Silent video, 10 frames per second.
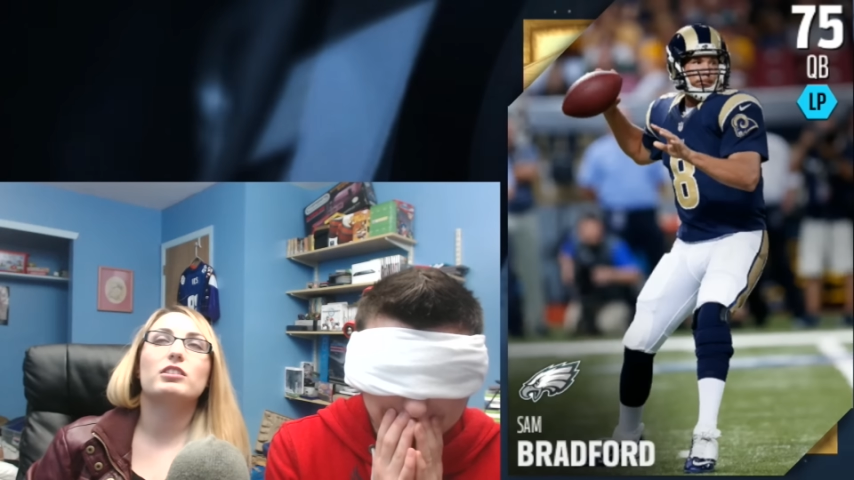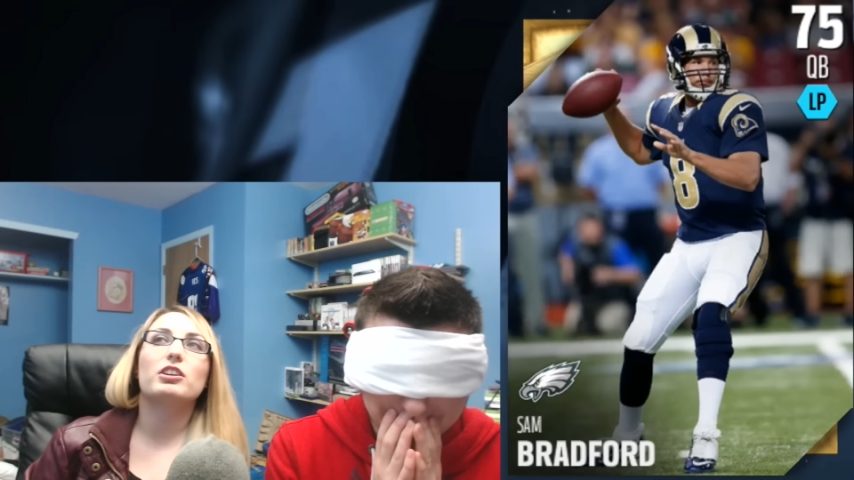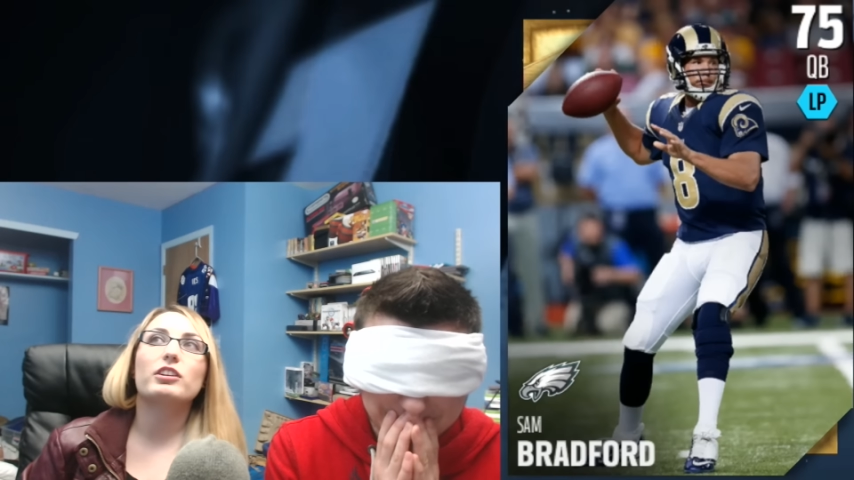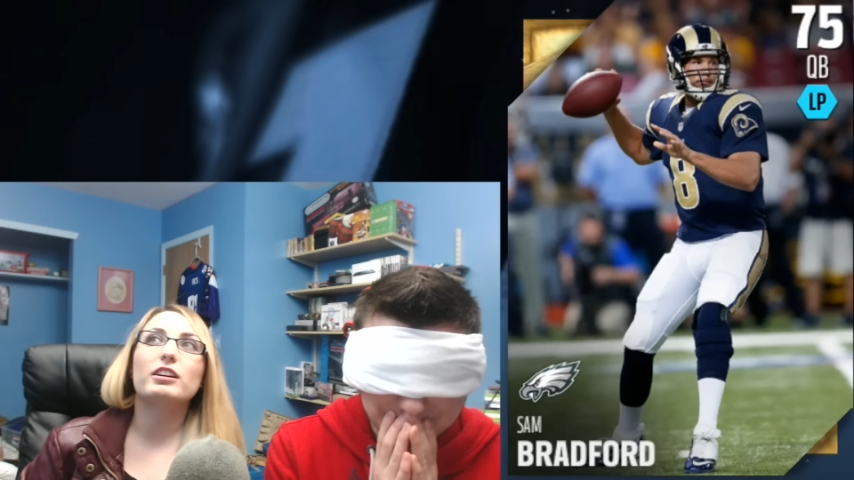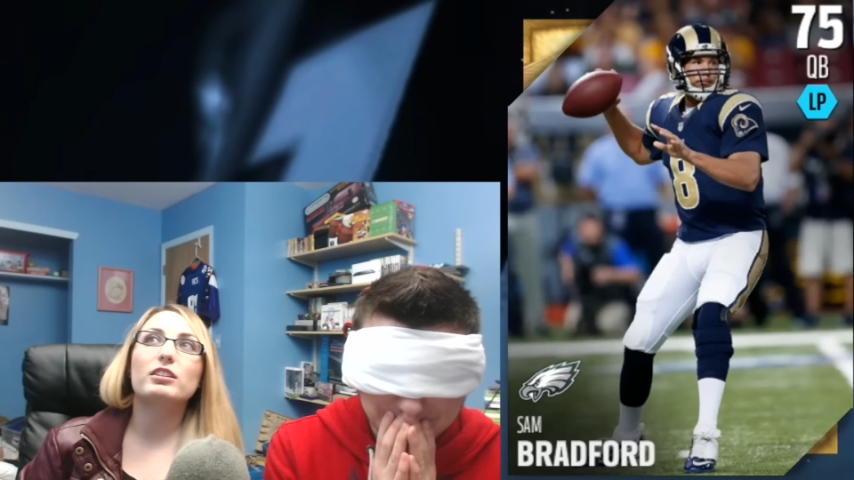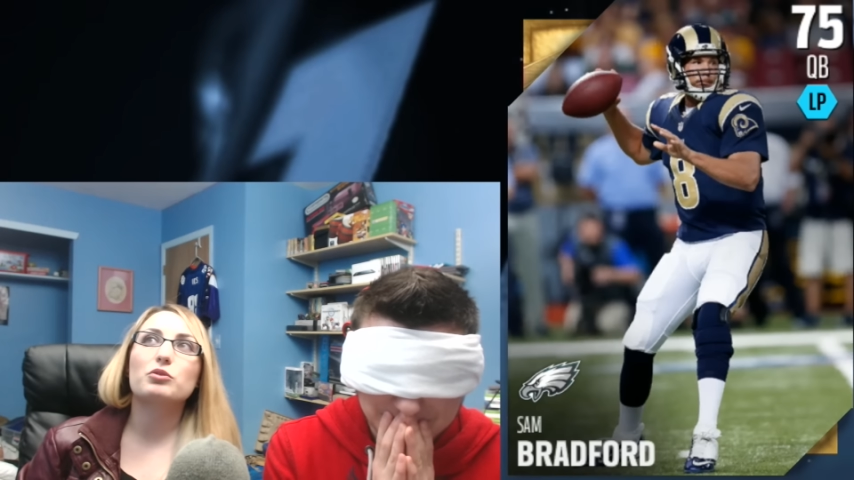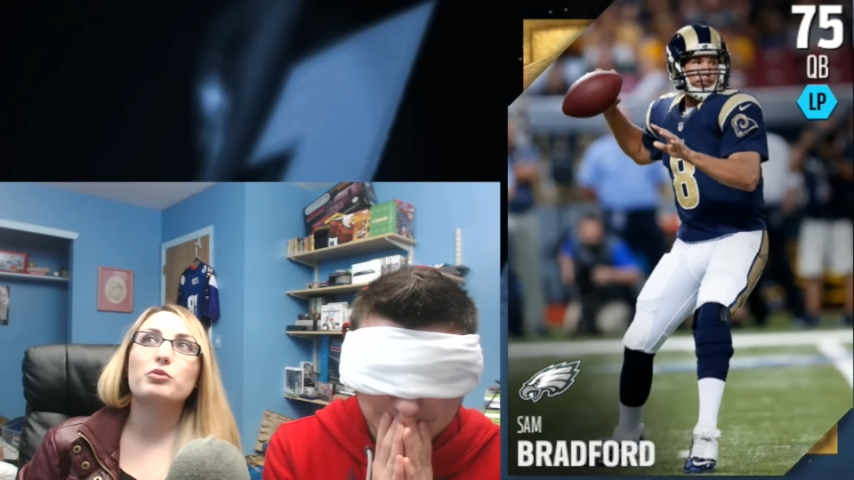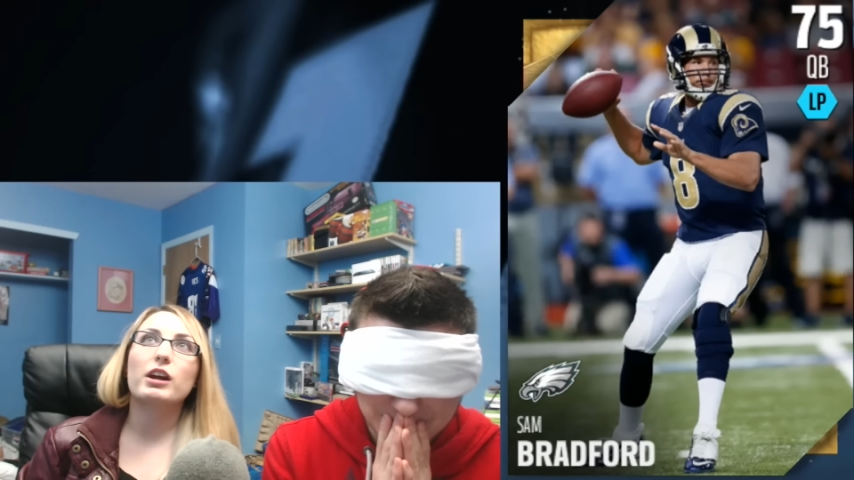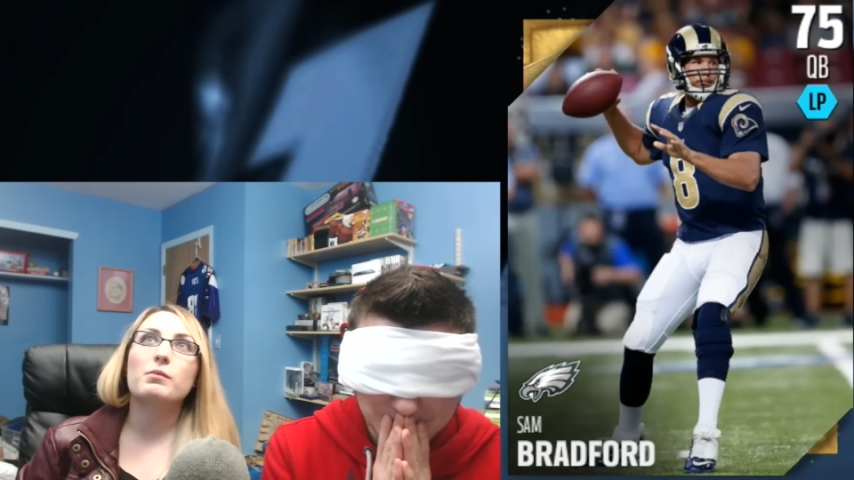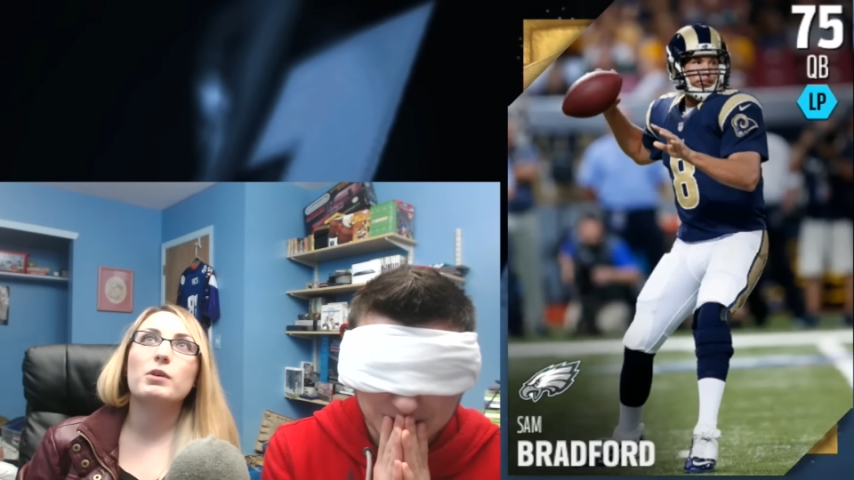there is a
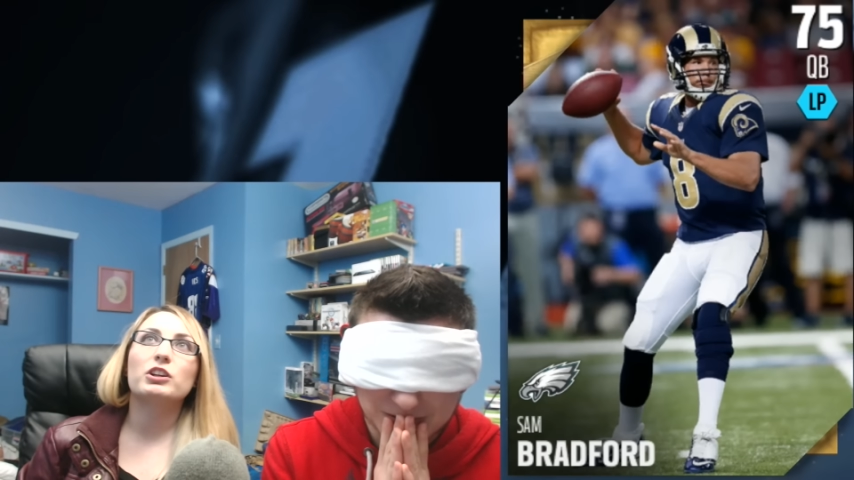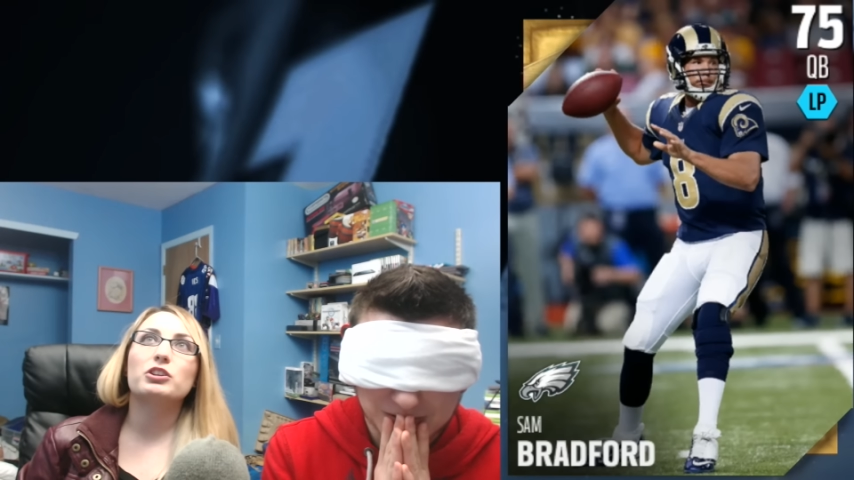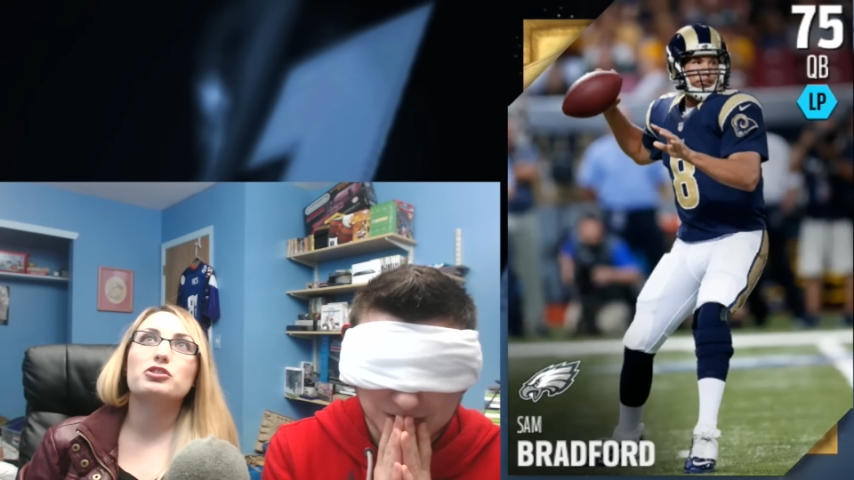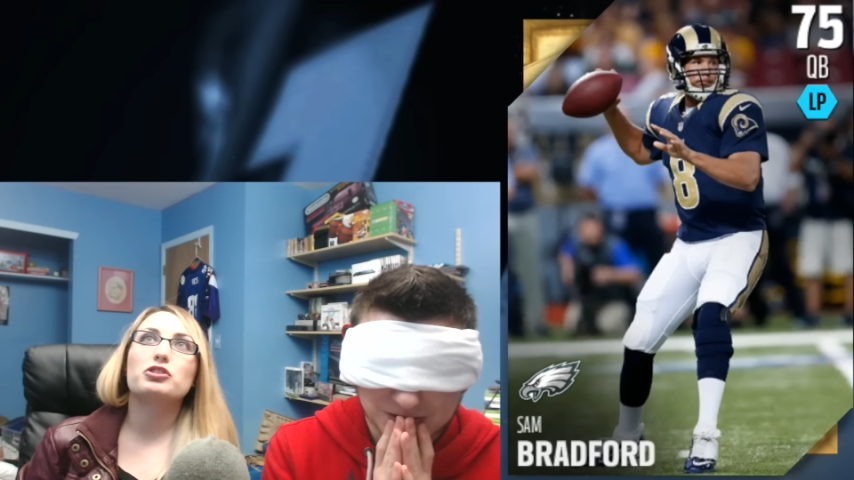Ram on his